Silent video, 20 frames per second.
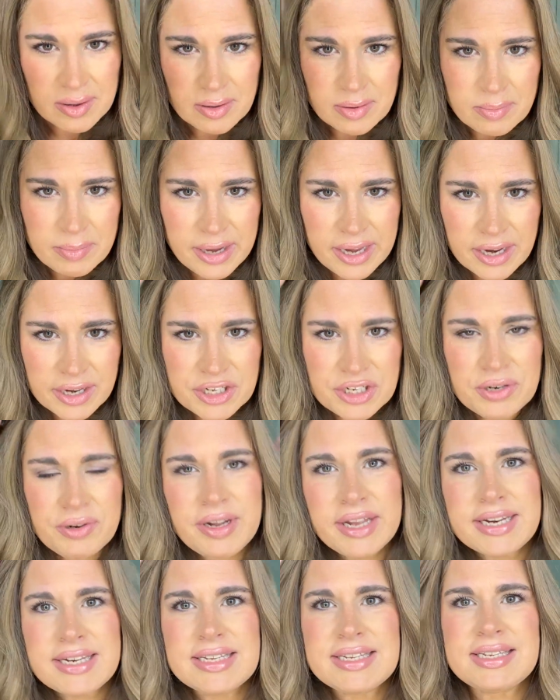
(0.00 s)
because you
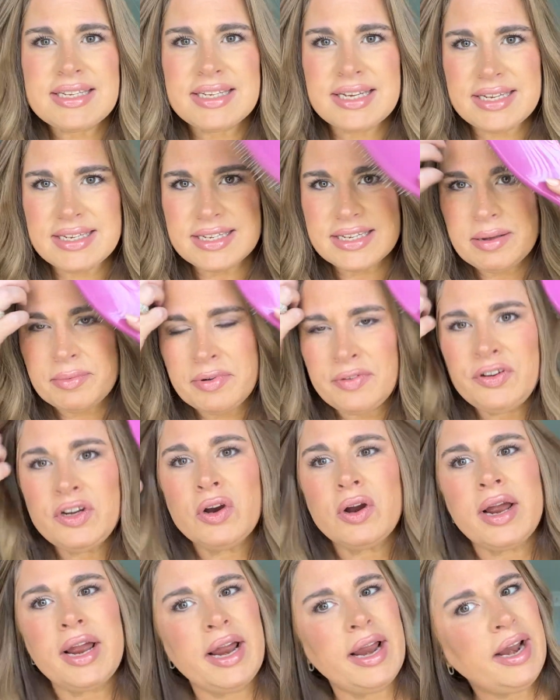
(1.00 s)
get to see some of your
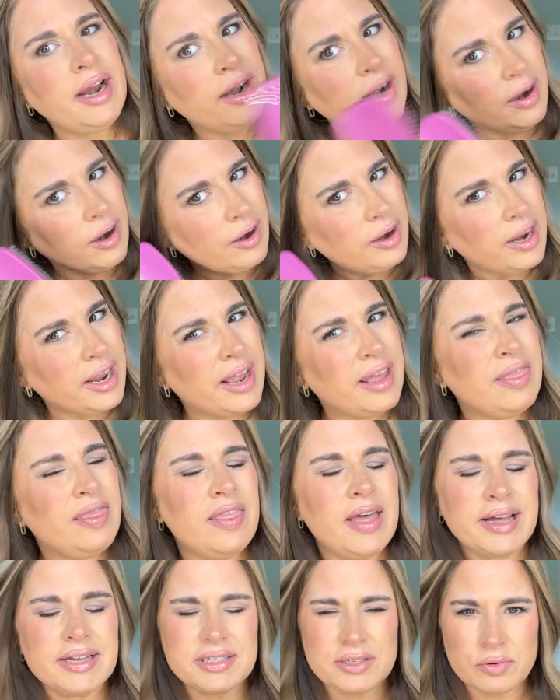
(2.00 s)
hair, and
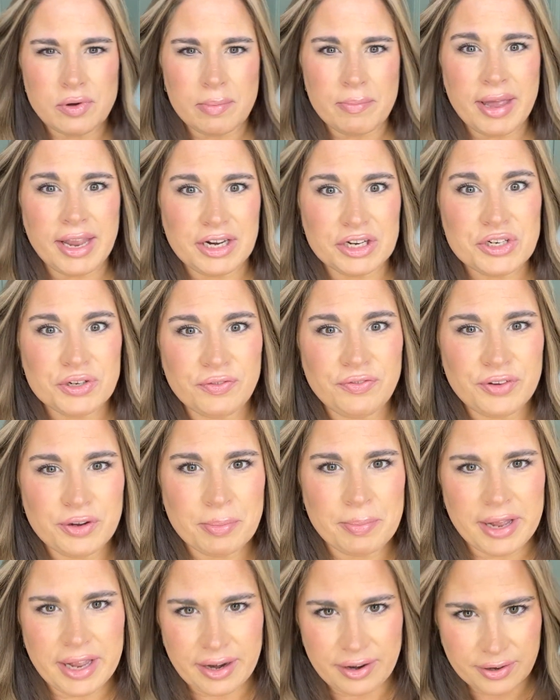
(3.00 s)
that's what makes you feel
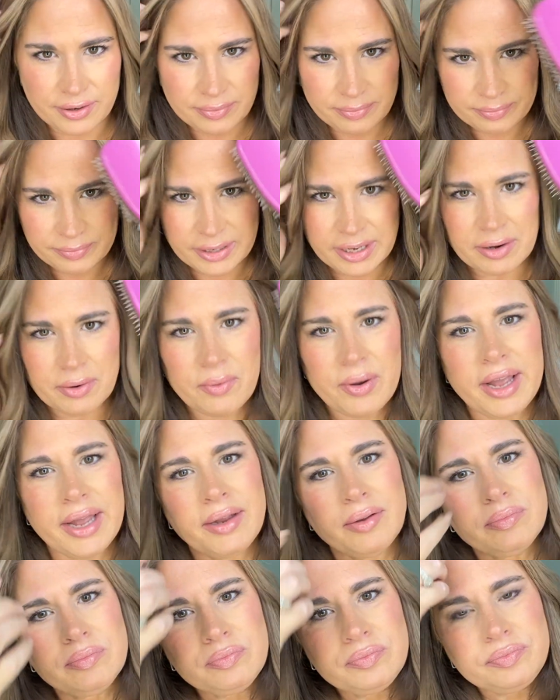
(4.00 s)
better in a
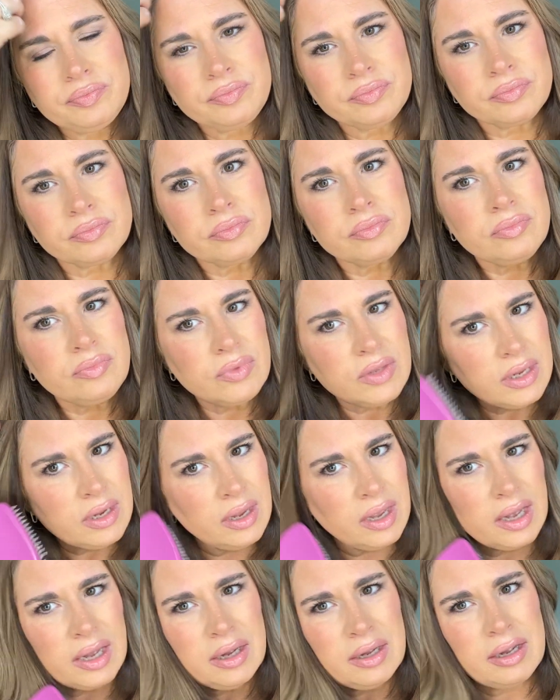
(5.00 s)
way.
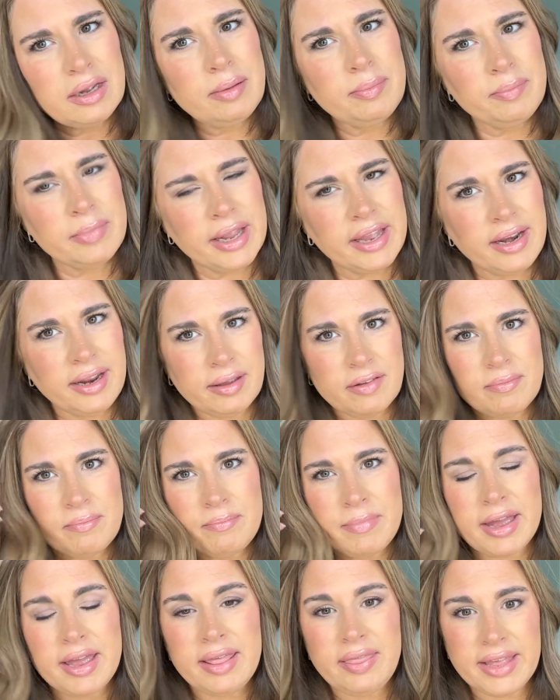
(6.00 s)

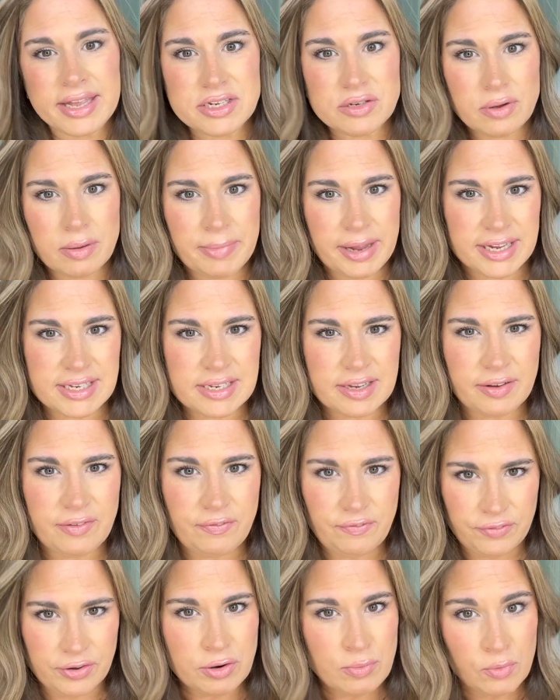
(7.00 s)
And that's what makes it
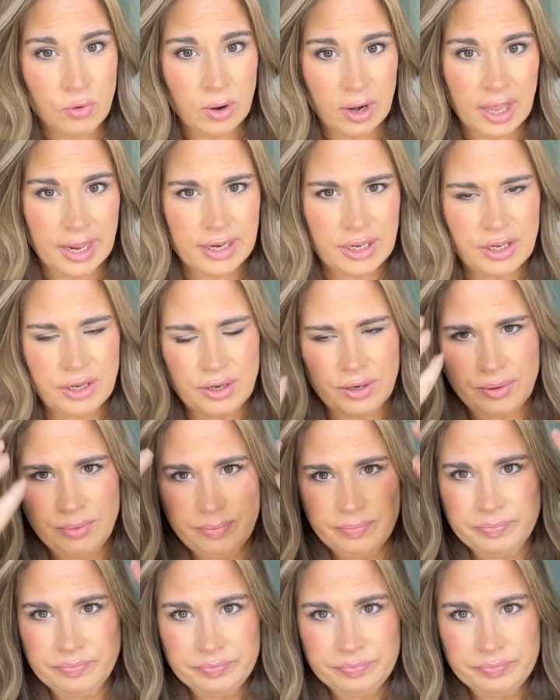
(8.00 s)
feel more like you.